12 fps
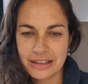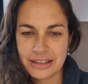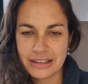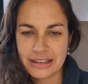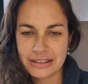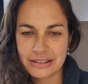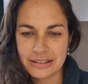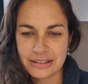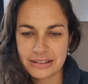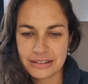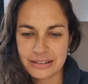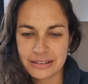get
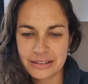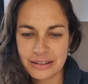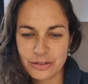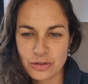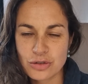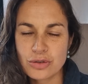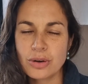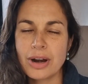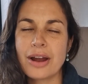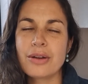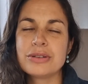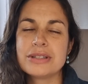
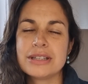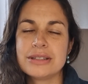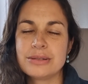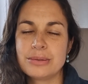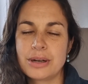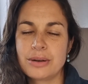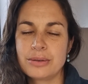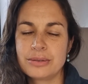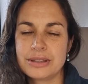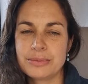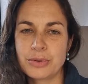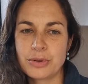drowned into our own
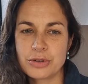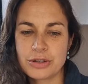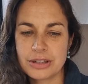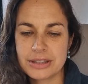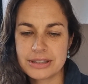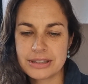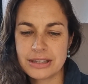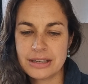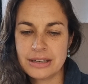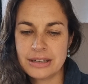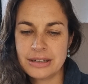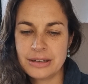emotions,
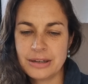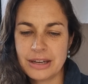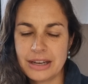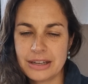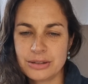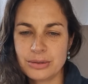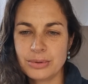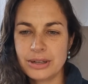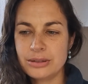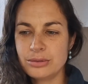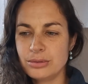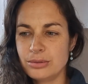as a way
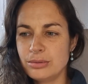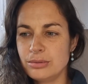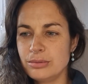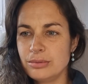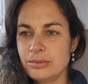to